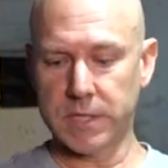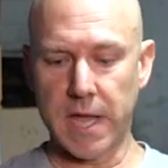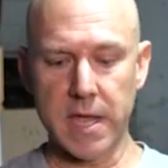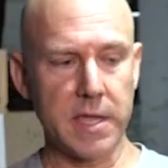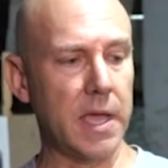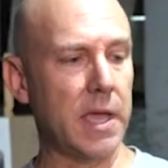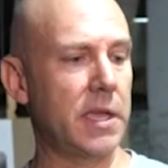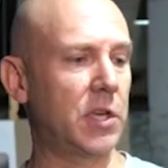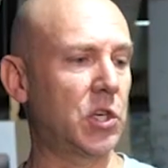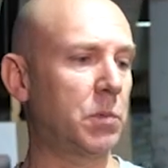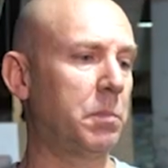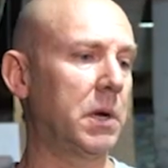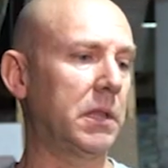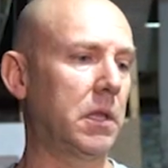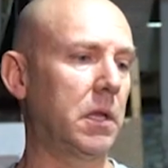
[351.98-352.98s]
AK-ish,
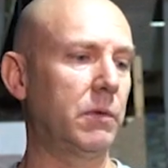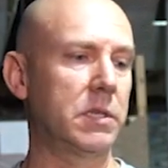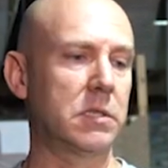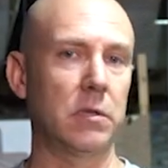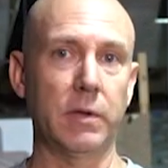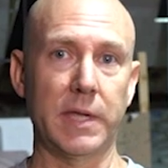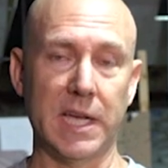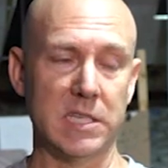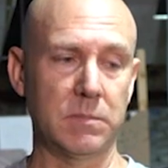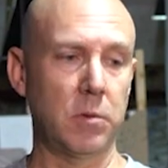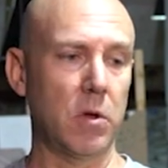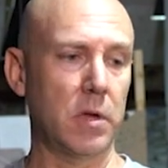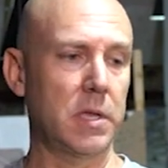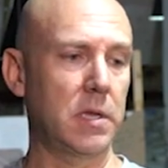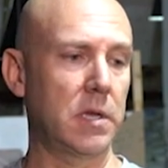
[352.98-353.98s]
but there is no gas
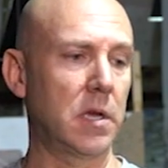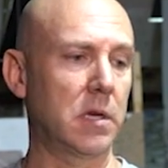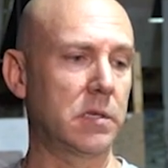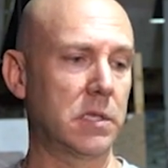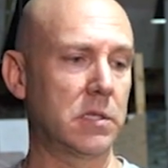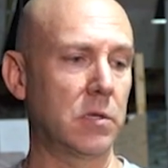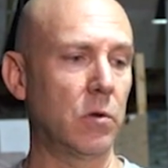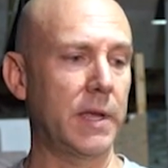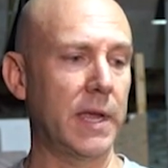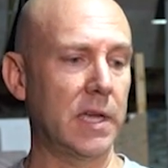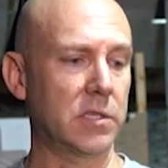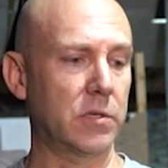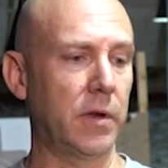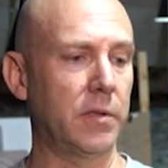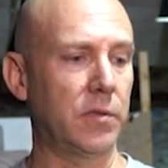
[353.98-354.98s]
block here because there's no
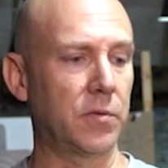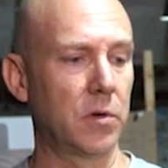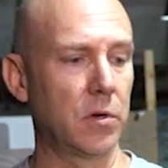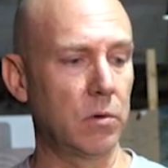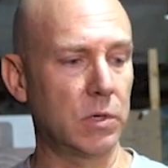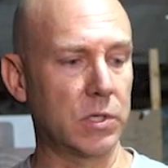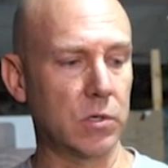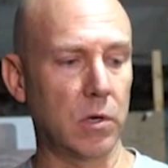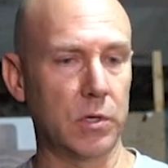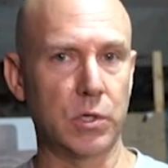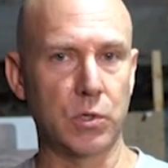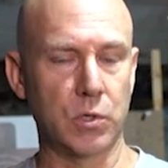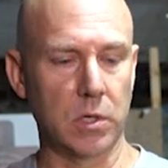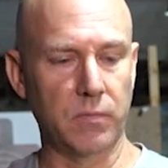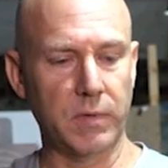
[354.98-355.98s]
gas going through. It's got
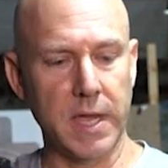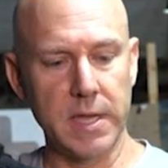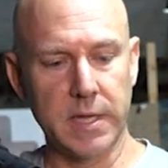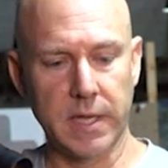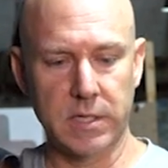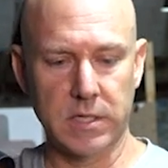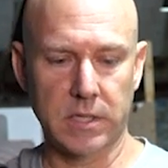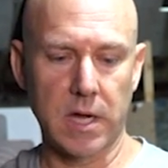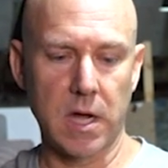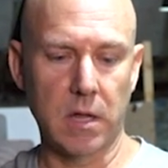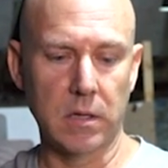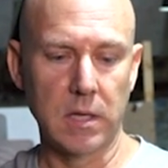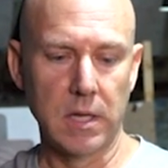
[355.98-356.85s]
just sort of AK style